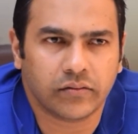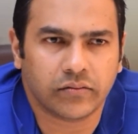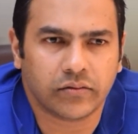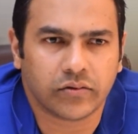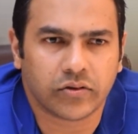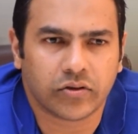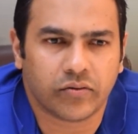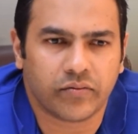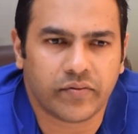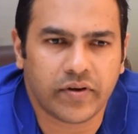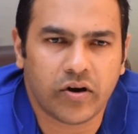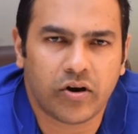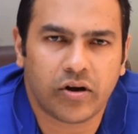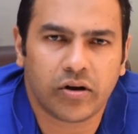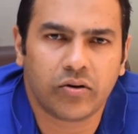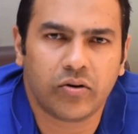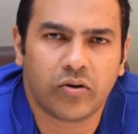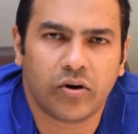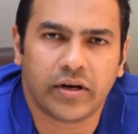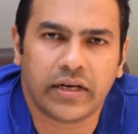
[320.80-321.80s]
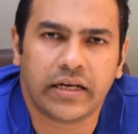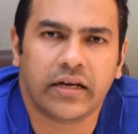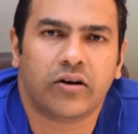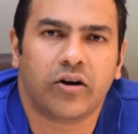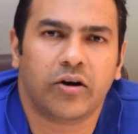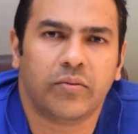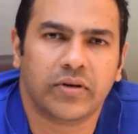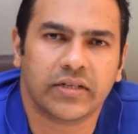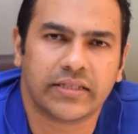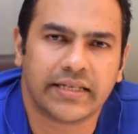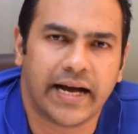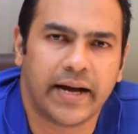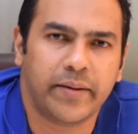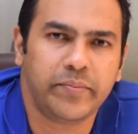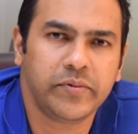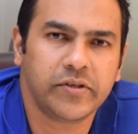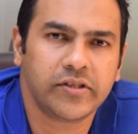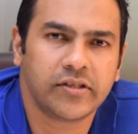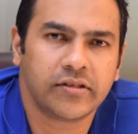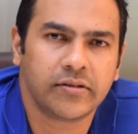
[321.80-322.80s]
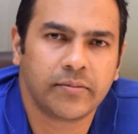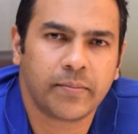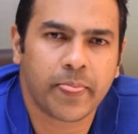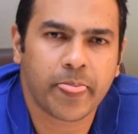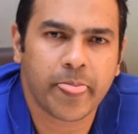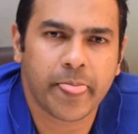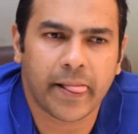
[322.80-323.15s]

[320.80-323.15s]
So we all go on e-commerce apps,